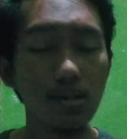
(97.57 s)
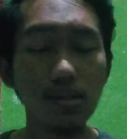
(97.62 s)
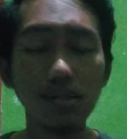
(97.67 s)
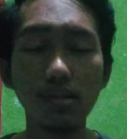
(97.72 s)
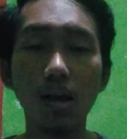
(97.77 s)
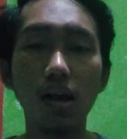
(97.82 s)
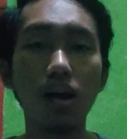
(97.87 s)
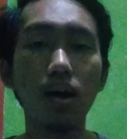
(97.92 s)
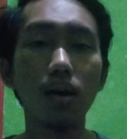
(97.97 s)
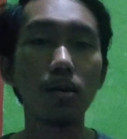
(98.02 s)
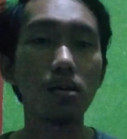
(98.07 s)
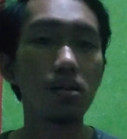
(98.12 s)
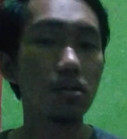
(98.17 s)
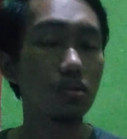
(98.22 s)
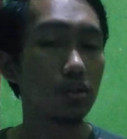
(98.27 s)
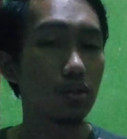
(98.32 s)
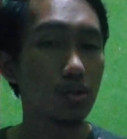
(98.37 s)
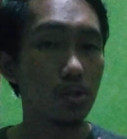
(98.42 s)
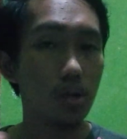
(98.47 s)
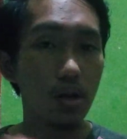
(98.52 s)
are
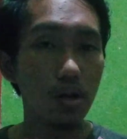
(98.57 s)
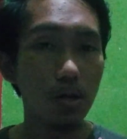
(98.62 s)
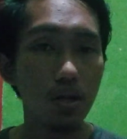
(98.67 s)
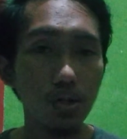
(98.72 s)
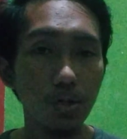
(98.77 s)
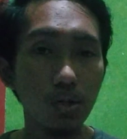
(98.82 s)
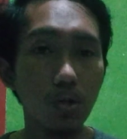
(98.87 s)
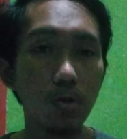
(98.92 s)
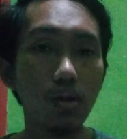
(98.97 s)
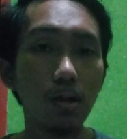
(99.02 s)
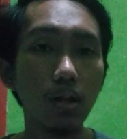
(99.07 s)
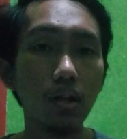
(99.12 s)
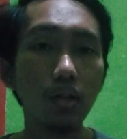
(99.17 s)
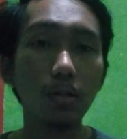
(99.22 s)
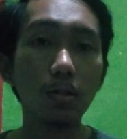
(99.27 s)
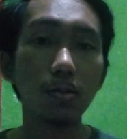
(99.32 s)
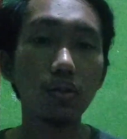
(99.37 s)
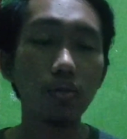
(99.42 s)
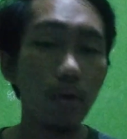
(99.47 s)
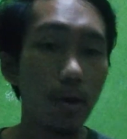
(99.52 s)
traditional
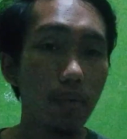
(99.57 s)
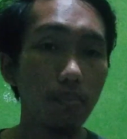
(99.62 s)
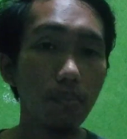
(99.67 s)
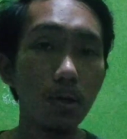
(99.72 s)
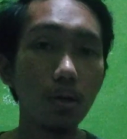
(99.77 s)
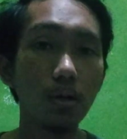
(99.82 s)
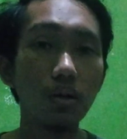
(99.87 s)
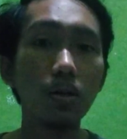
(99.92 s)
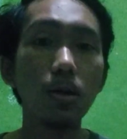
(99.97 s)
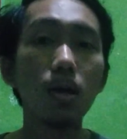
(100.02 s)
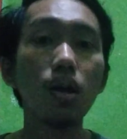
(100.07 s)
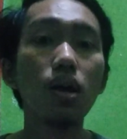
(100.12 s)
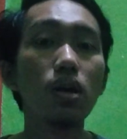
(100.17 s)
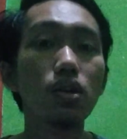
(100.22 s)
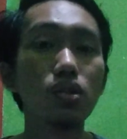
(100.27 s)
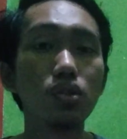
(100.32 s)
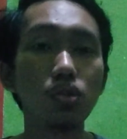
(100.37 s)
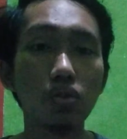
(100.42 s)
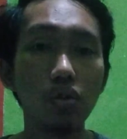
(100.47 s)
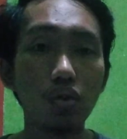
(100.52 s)
grammar,
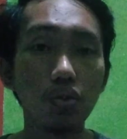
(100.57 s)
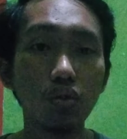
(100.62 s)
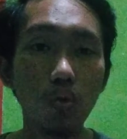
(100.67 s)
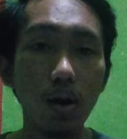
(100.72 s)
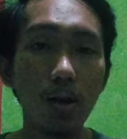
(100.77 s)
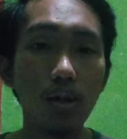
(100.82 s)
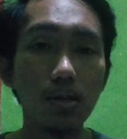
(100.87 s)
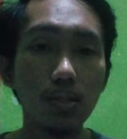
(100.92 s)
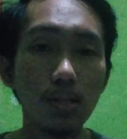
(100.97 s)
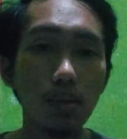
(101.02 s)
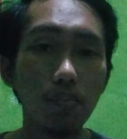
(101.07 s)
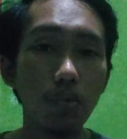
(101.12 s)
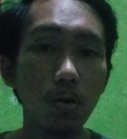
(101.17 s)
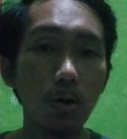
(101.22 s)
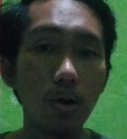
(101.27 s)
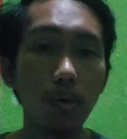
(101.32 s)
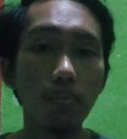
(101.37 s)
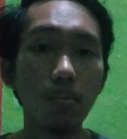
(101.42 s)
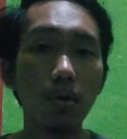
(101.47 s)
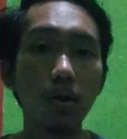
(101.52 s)
structuralism
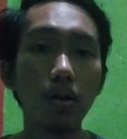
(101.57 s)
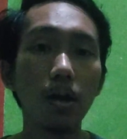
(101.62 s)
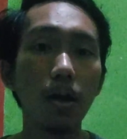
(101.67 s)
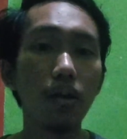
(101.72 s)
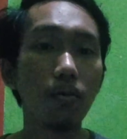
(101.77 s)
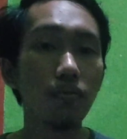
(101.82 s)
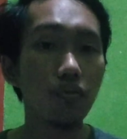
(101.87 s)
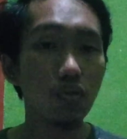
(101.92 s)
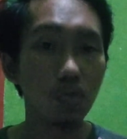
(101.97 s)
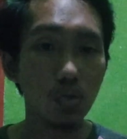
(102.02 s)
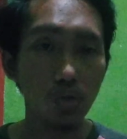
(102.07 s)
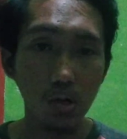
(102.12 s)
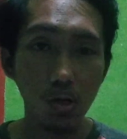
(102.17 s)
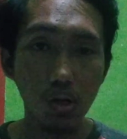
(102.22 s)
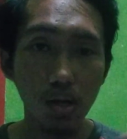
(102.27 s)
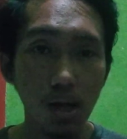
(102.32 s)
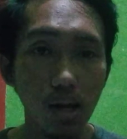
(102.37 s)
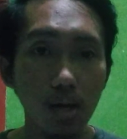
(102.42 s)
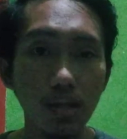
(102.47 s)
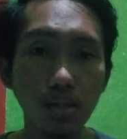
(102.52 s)
grammar, and
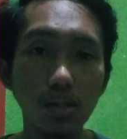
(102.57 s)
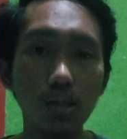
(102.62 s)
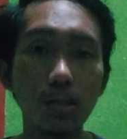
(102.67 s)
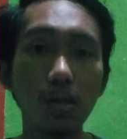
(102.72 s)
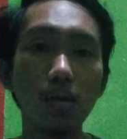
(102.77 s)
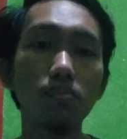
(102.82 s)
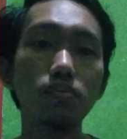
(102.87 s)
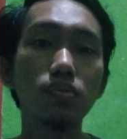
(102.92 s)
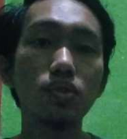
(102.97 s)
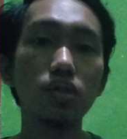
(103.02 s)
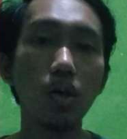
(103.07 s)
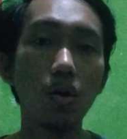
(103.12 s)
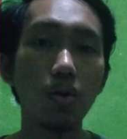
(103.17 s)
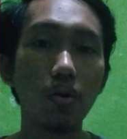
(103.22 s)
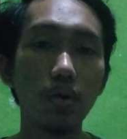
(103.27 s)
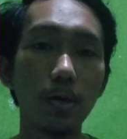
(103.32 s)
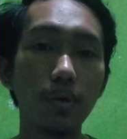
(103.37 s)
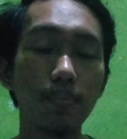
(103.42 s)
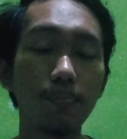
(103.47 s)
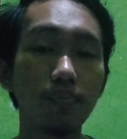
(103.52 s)
functionalism
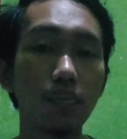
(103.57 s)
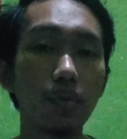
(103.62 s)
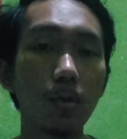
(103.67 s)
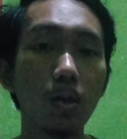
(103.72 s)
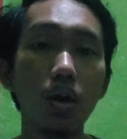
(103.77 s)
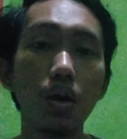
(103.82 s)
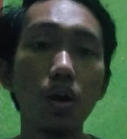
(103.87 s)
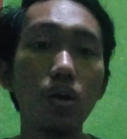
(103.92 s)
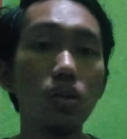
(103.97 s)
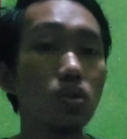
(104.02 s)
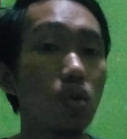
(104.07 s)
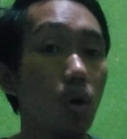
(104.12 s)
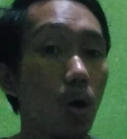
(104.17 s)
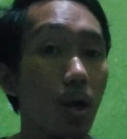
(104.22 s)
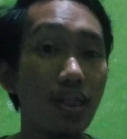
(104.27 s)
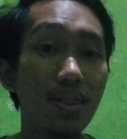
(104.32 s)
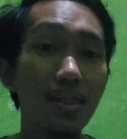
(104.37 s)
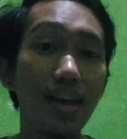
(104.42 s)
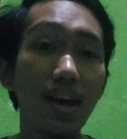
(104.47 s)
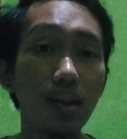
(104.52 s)
theory. So
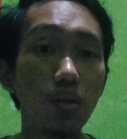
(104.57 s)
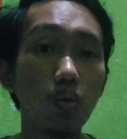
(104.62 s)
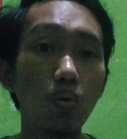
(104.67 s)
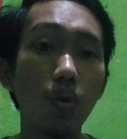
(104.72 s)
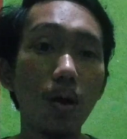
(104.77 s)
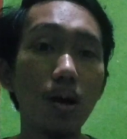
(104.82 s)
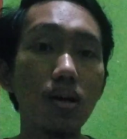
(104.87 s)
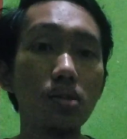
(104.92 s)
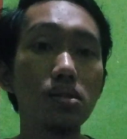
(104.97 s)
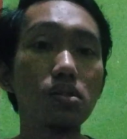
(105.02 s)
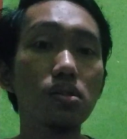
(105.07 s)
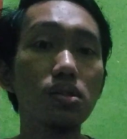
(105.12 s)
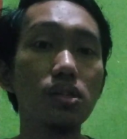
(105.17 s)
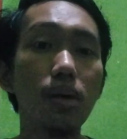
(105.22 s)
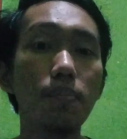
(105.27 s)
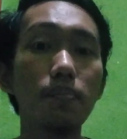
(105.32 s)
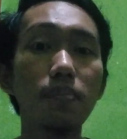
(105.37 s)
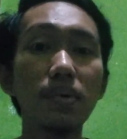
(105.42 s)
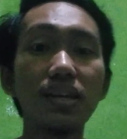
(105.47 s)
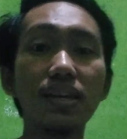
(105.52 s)
that was
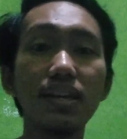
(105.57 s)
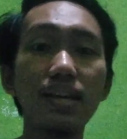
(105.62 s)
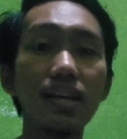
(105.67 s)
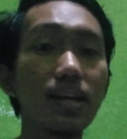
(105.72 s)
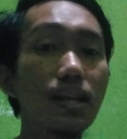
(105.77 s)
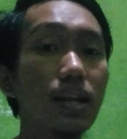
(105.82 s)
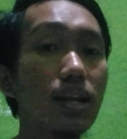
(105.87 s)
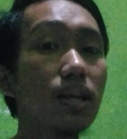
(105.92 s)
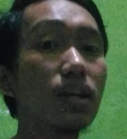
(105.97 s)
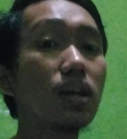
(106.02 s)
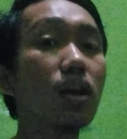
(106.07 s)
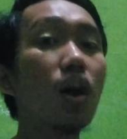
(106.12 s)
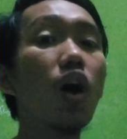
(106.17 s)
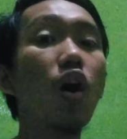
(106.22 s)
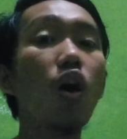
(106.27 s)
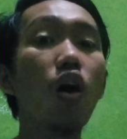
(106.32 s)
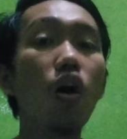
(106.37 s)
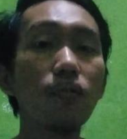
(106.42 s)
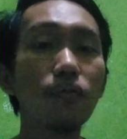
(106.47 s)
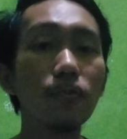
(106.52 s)
the beginning
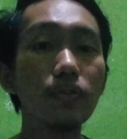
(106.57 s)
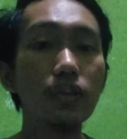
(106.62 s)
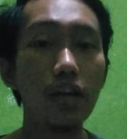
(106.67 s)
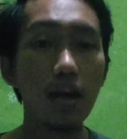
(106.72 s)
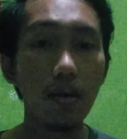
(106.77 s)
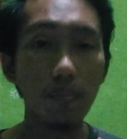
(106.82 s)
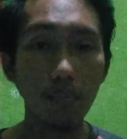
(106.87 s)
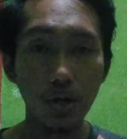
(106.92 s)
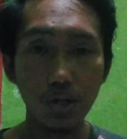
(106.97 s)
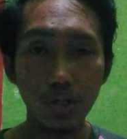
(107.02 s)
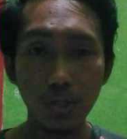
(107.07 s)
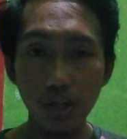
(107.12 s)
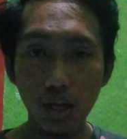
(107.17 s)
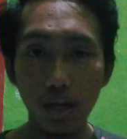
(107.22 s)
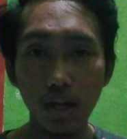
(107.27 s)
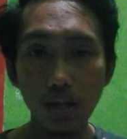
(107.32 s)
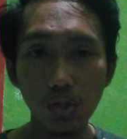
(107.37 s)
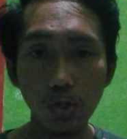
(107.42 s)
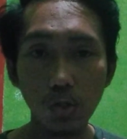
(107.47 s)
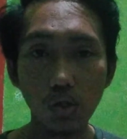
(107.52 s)
of the
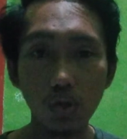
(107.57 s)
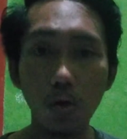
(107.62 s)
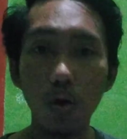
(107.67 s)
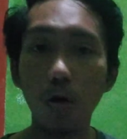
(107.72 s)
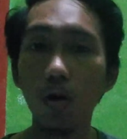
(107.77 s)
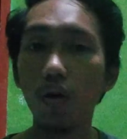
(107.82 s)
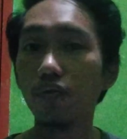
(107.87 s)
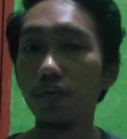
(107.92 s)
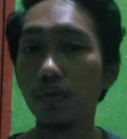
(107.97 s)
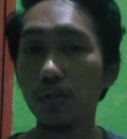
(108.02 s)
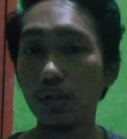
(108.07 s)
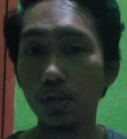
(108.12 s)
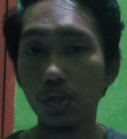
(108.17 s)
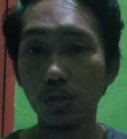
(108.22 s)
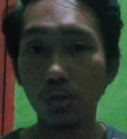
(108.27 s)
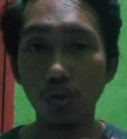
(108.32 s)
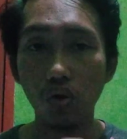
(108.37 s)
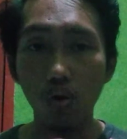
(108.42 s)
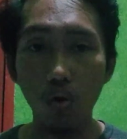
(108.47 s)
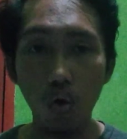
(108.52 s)
emergence of
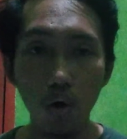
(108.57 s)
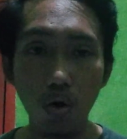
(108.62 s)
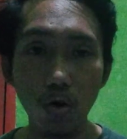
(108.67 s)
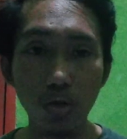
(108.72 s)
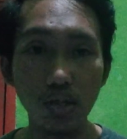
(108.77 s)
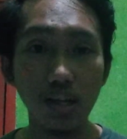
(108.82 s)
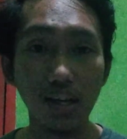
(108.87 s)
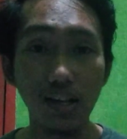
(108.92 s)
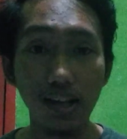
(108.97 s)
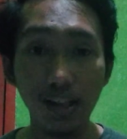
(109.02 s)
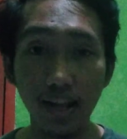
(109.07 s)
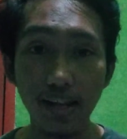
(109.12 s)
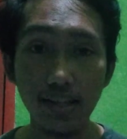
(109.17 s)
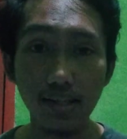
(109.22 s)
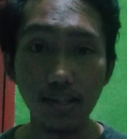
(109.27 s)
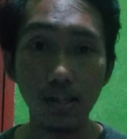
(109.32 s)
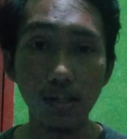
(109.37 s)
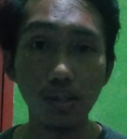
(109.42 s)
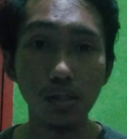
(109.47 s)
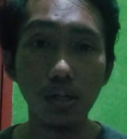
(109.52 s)
discourse
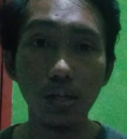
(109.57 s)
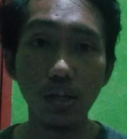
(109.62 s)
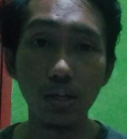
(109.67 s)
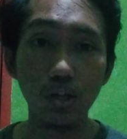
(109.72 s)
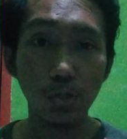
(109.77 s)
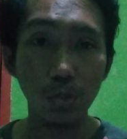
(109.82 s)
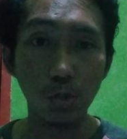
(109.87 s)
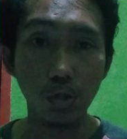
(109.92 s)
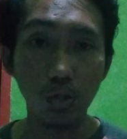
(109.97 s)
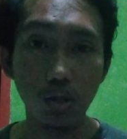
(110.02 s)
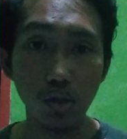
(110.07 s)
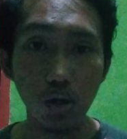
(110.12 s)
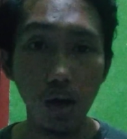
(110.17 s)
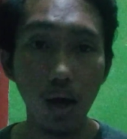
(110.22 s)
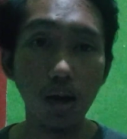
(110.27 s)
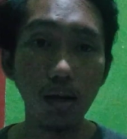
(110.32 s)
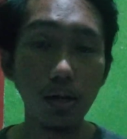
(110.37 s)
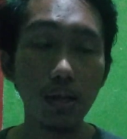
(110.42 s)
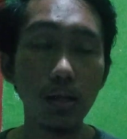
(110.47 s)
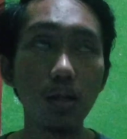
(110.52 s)
analysis in the
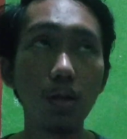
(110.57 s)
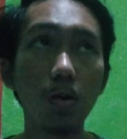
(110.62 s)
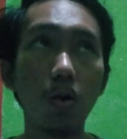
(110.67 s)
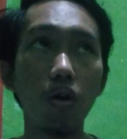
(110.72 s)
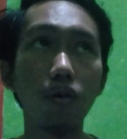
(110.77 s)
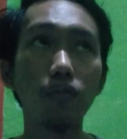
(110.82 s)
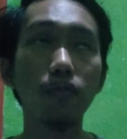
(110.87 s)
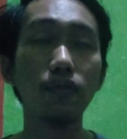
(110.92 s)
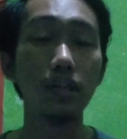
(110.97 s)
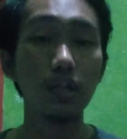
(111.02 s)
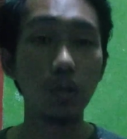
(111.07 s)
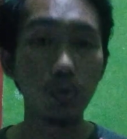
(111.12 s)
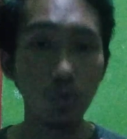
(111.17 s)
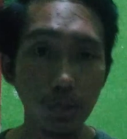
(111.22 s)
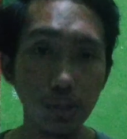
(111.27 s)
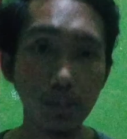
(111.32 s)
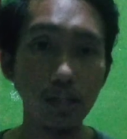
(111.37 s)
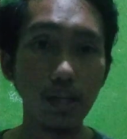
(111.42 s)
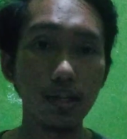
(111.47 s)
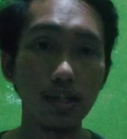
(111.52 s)
study of
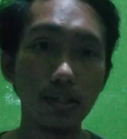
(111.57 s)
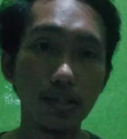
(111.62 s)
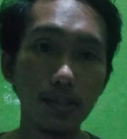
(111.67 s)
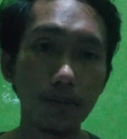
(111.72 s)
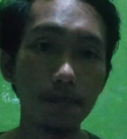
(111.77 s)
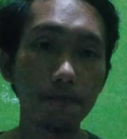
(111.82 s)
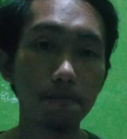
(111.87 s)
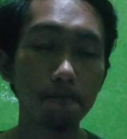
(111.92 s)
linguistics.